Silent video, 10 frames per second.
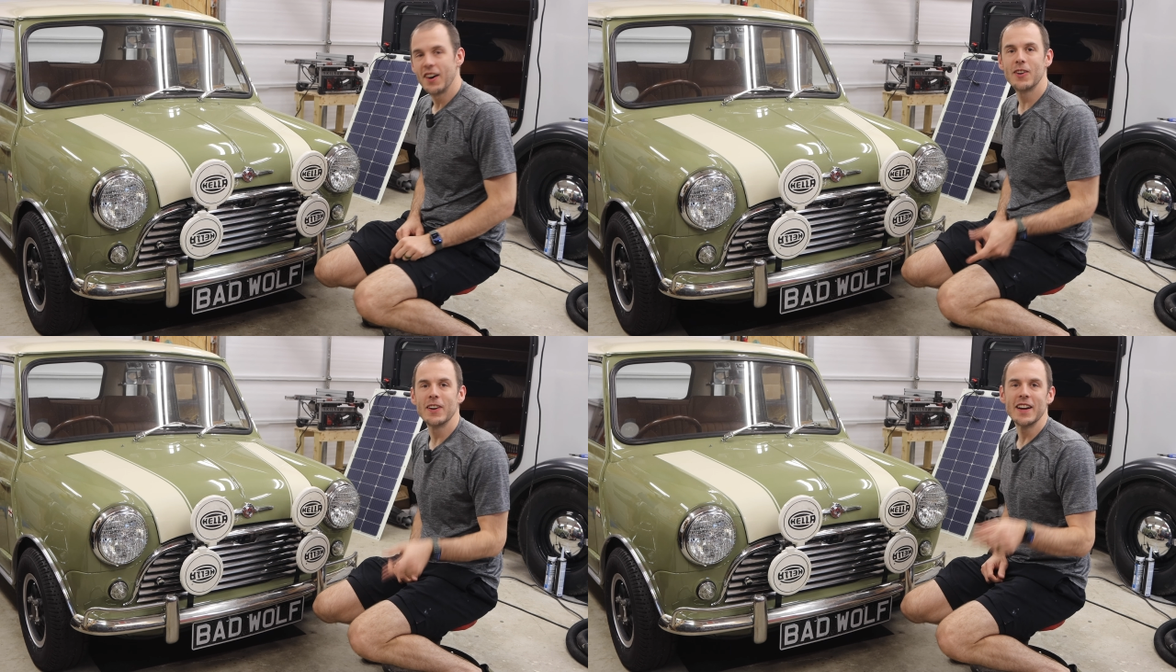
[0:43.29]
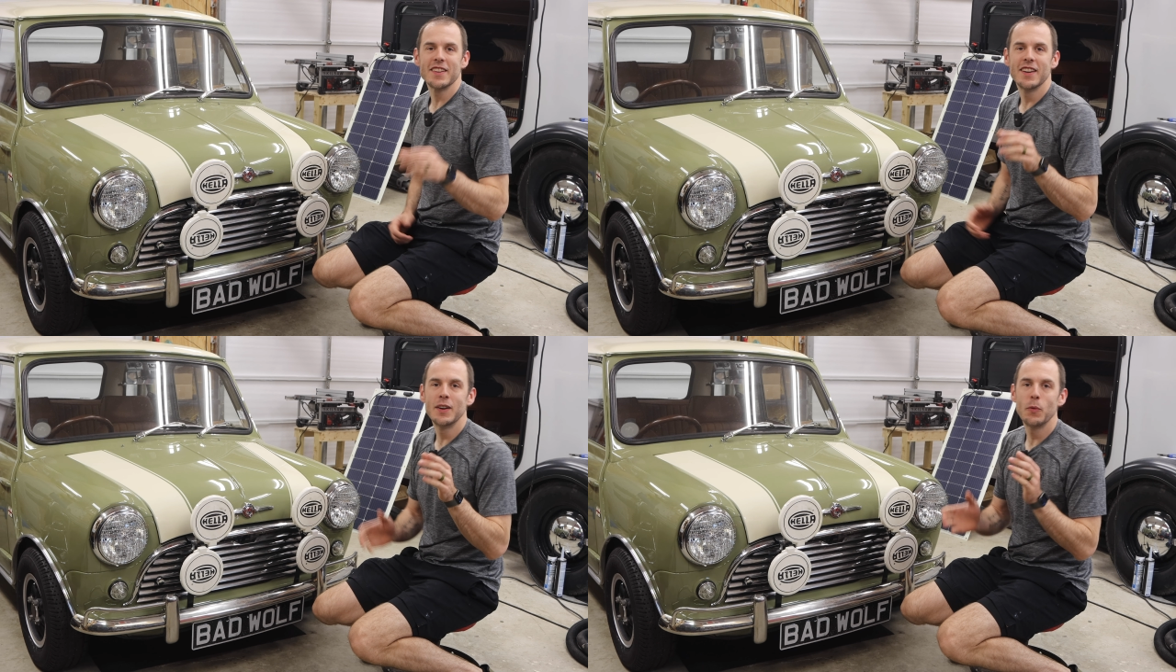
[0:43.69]
All
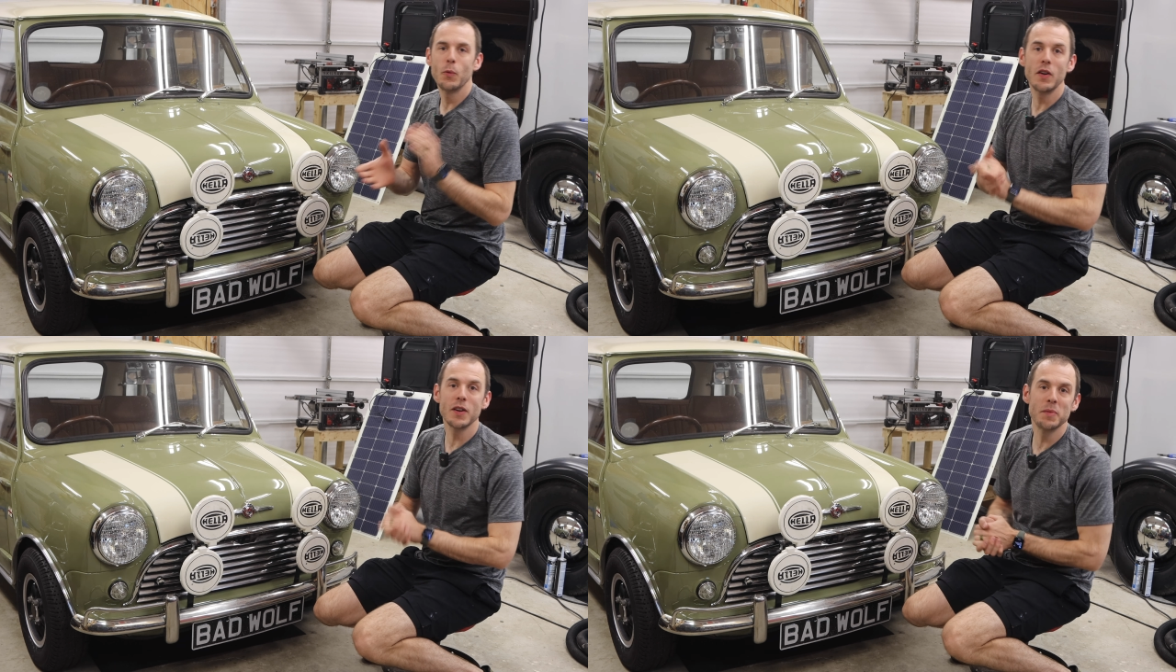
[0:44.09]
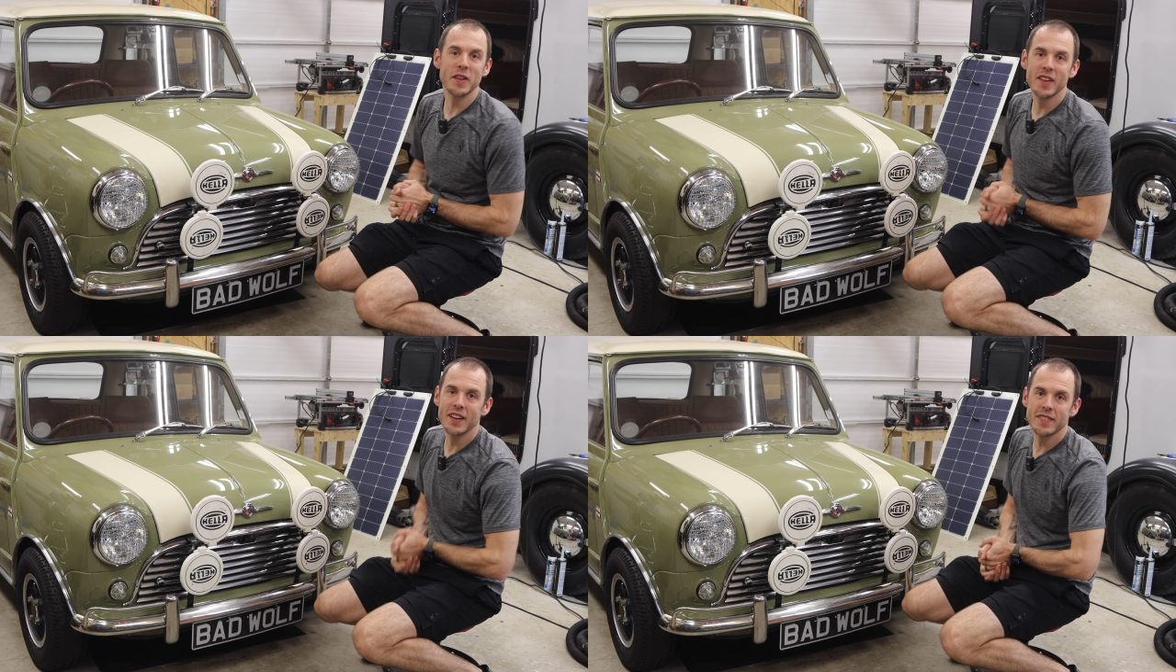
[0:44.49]
right, welcome to
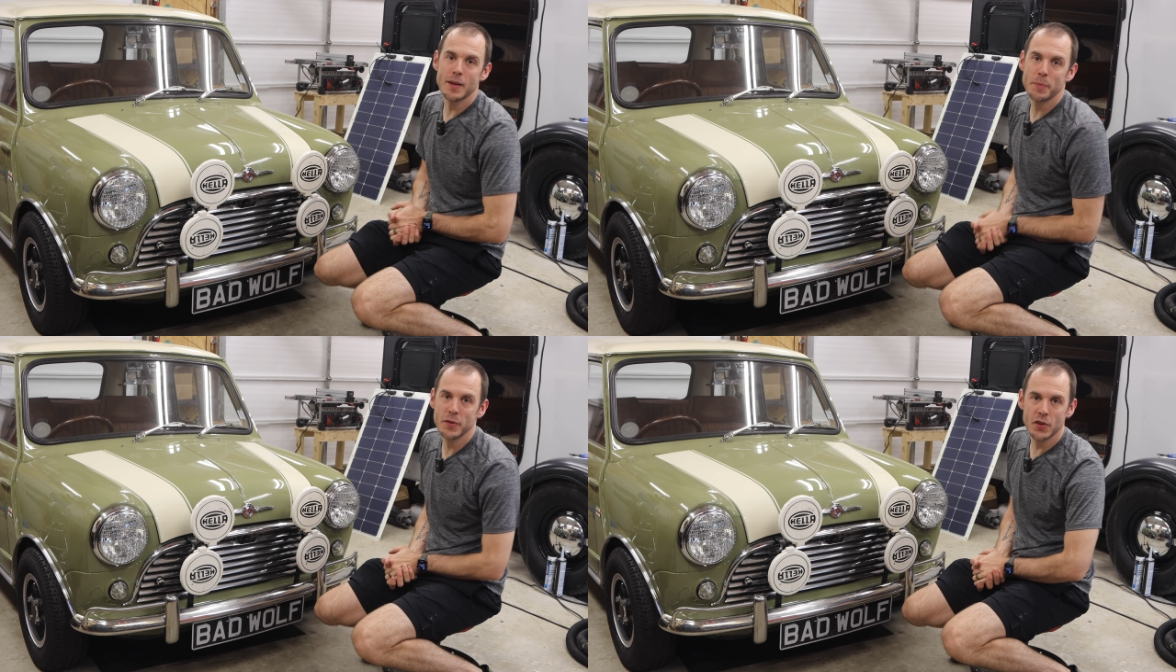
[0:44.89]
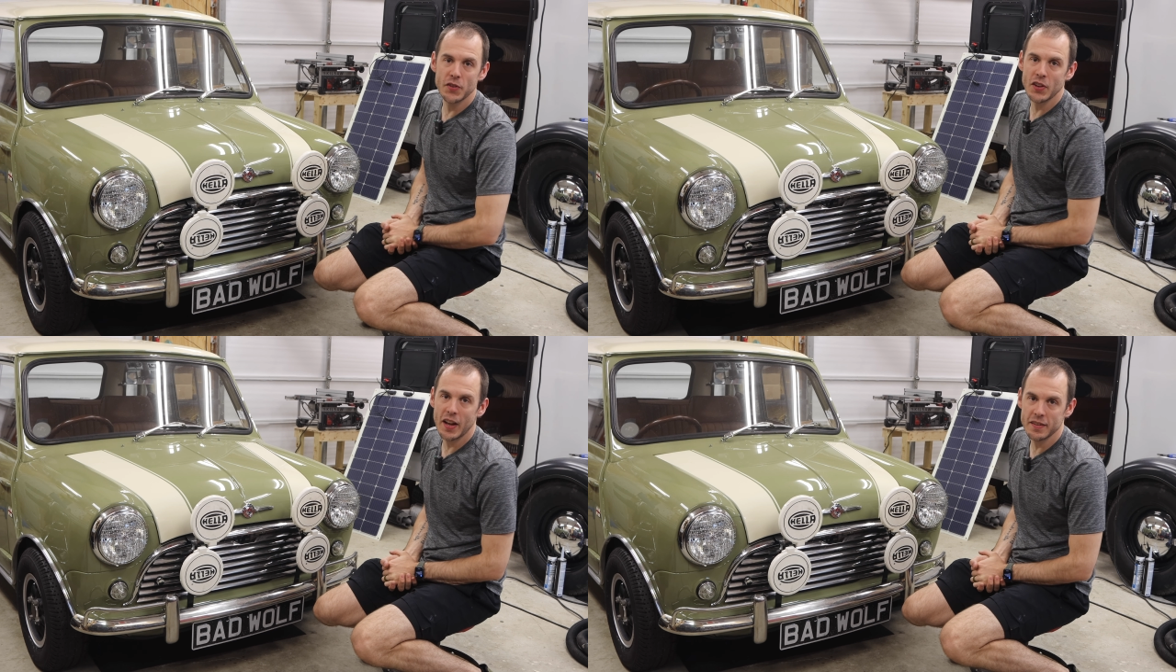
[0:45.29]
the next episode
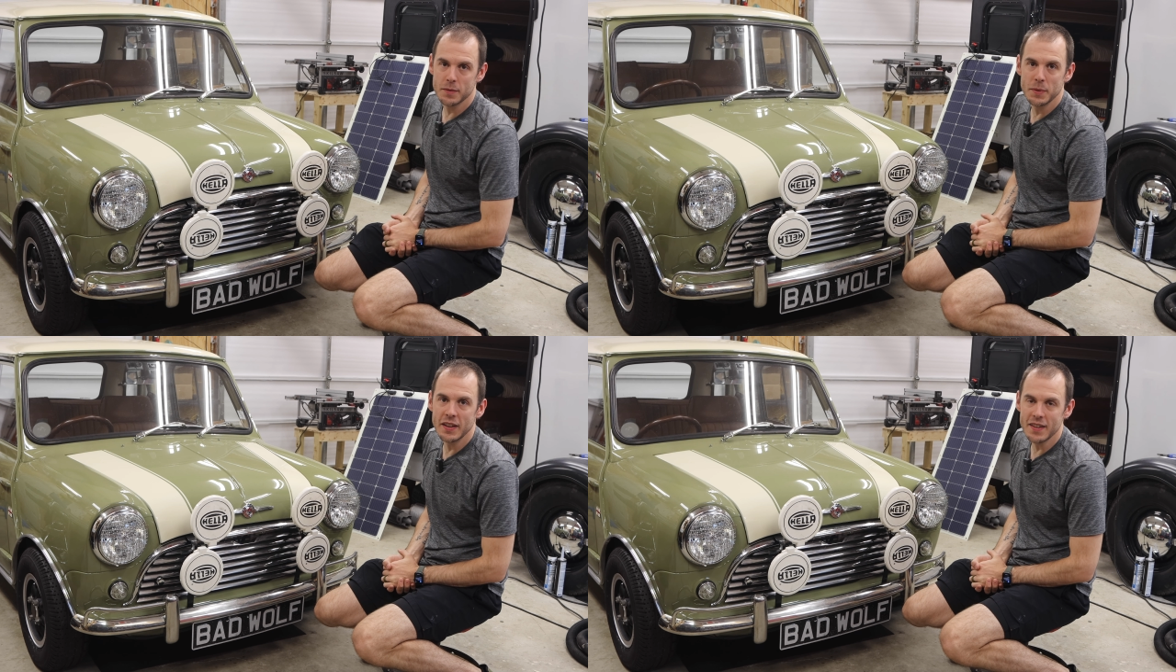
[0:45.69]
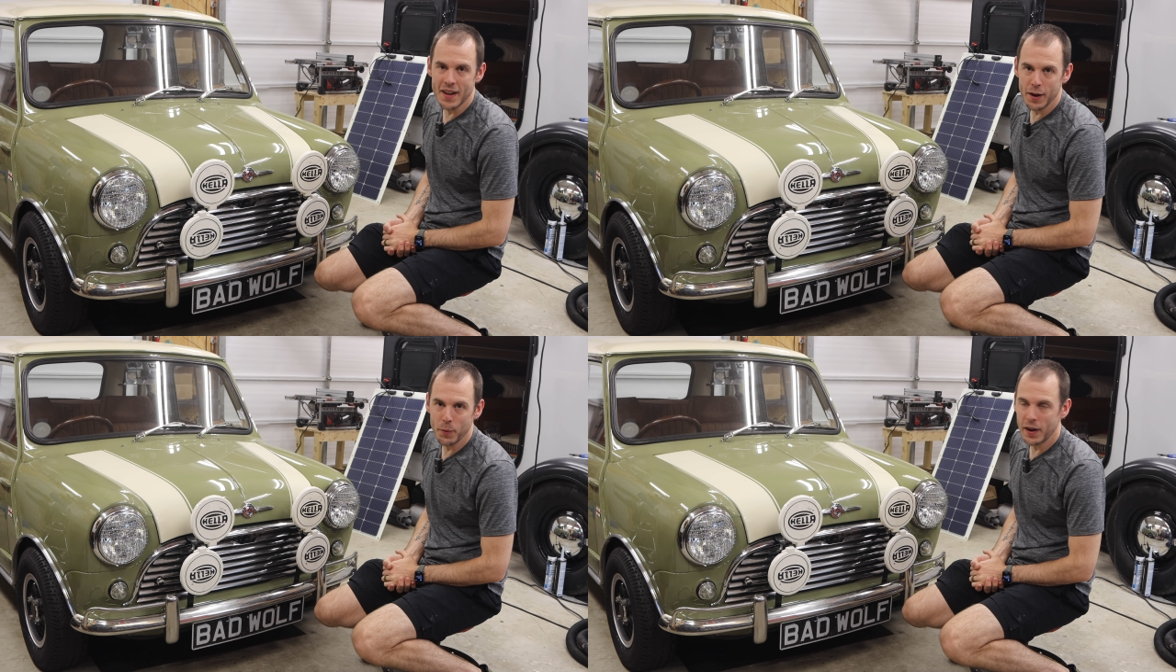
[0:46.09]
of Classic Mini
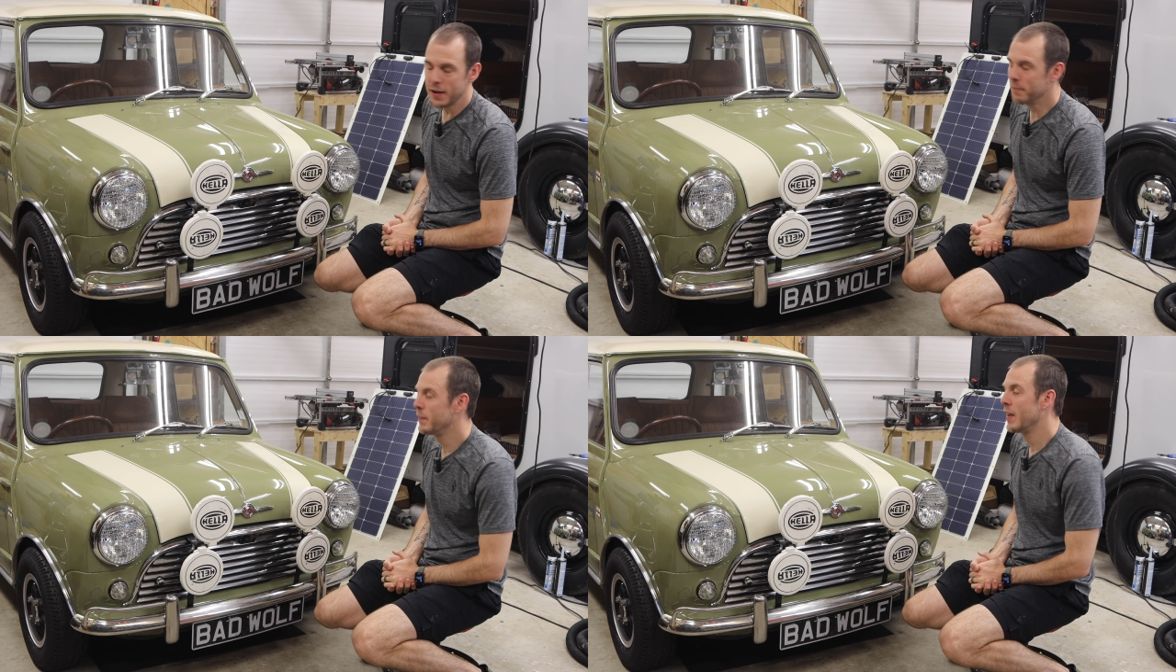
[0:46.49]
DIY.